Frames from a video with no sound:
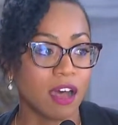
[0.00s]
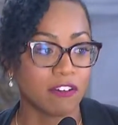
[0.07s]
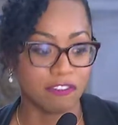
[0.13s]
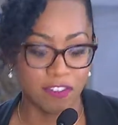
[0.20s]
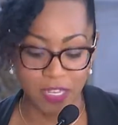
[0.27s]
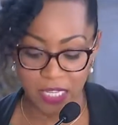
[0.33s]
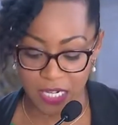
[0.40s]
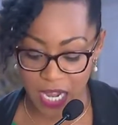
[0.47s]

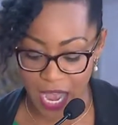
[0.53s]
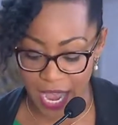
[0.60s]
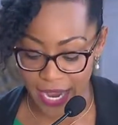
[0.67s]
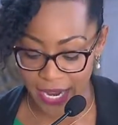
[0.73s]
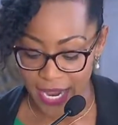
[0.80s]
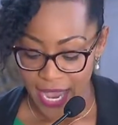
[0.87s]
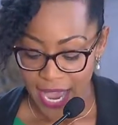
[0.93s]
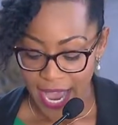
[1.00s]
Phil and
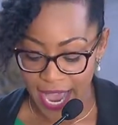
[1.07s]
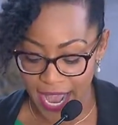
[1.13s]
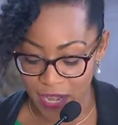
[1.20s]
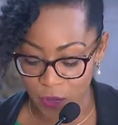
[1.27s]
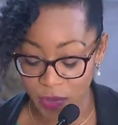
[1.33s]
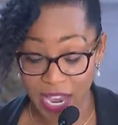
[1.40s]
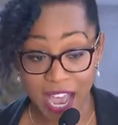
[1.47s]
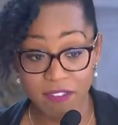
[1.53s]
I,
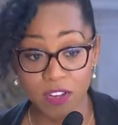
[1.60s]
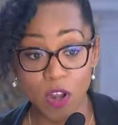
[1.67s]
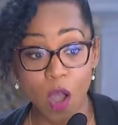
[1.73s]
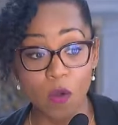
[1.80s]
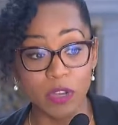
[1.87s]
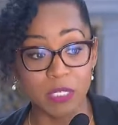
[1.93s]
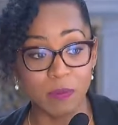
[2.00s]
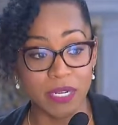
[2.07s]
and we haven't
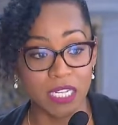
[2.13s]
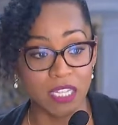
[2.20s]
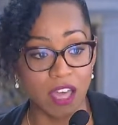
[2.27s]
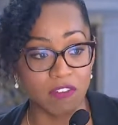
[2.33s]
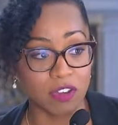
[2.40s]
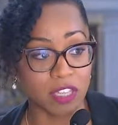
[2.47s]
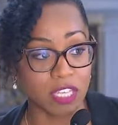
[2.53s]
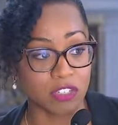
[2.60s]
always been in
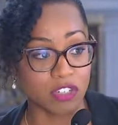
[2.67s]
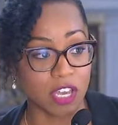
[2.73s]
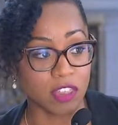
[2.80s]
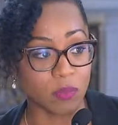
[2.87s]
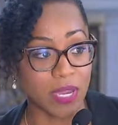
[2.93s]
love with each other.